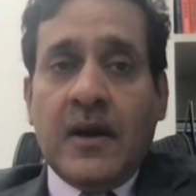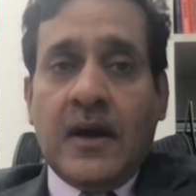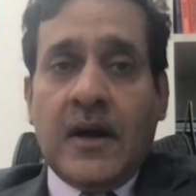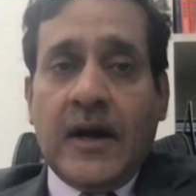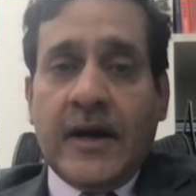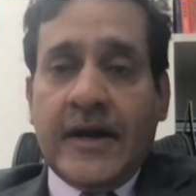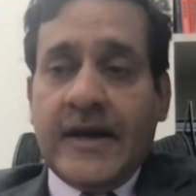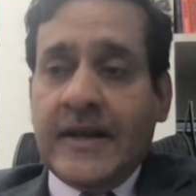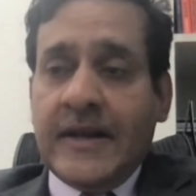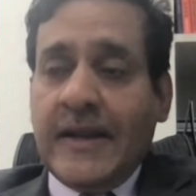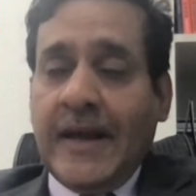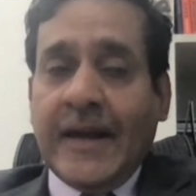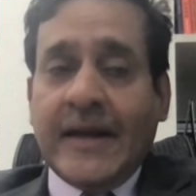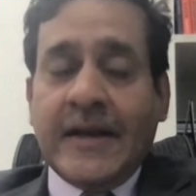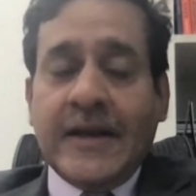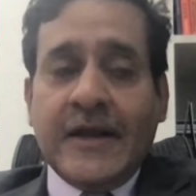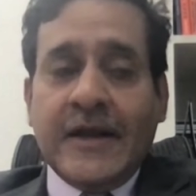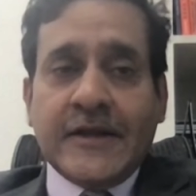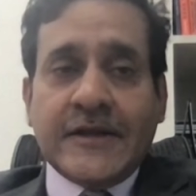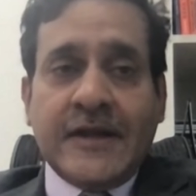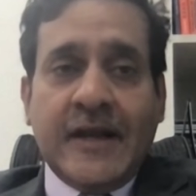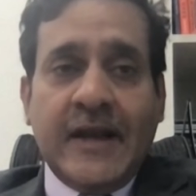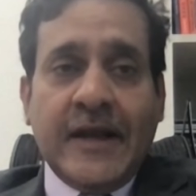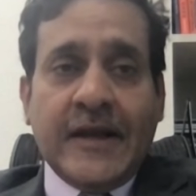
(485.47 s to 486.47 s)
again
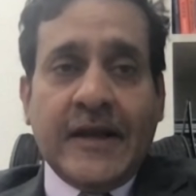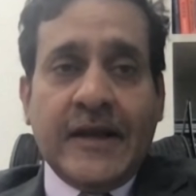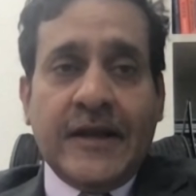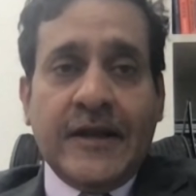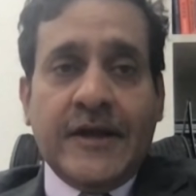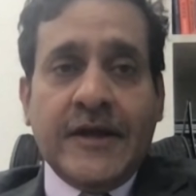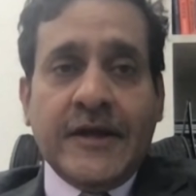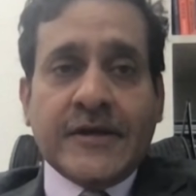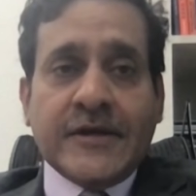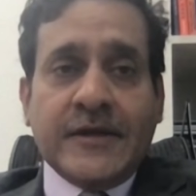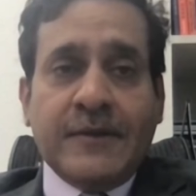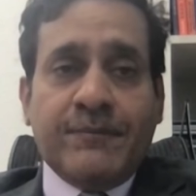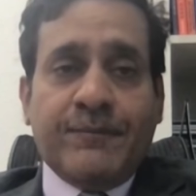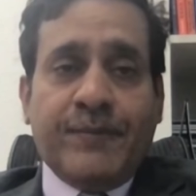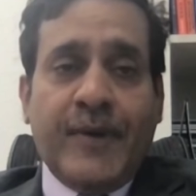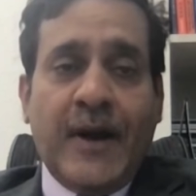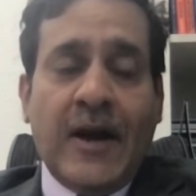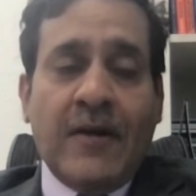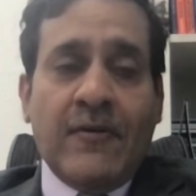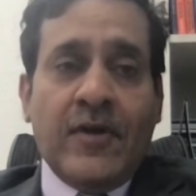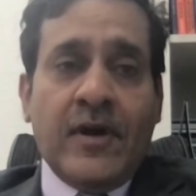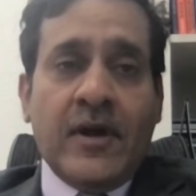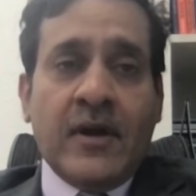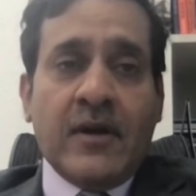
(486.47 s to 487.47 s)
agriculture like irrigation,
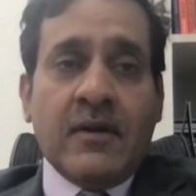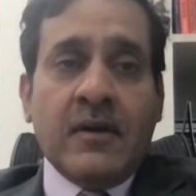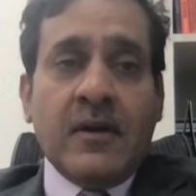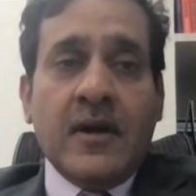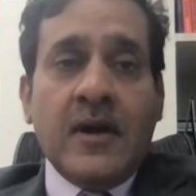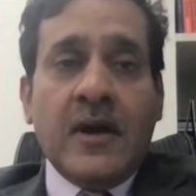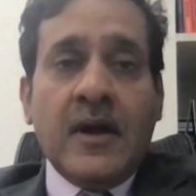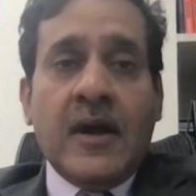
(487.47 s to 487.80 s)
power,